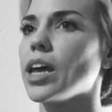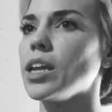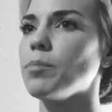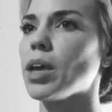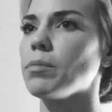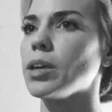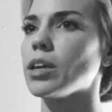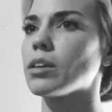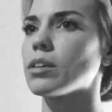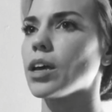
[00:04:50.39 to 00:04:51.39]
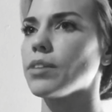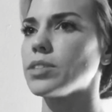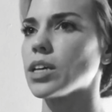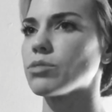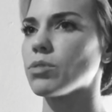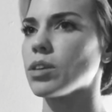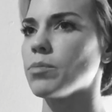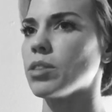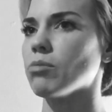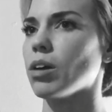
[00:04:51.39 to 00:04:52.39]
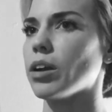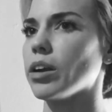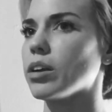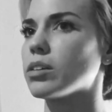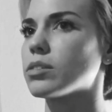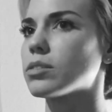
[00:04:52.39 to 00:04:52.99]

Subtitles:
and he made me have sex with him in the water,